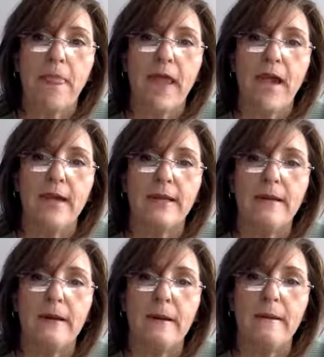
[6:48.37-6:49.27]
and
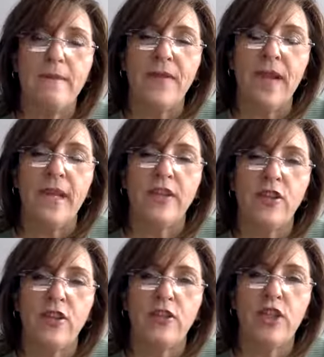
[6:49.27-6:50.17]
um, do you
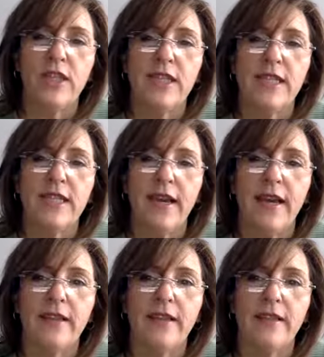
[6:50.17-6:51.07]
know jesus
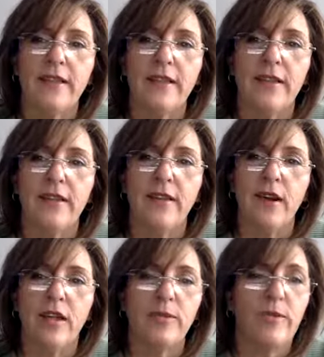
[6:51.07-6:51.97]
said in the
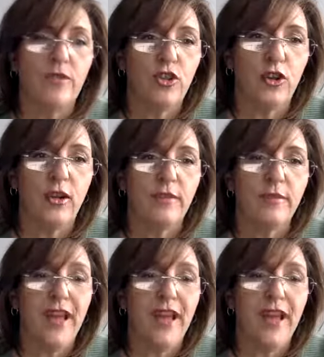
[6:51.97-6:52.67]
gospel of john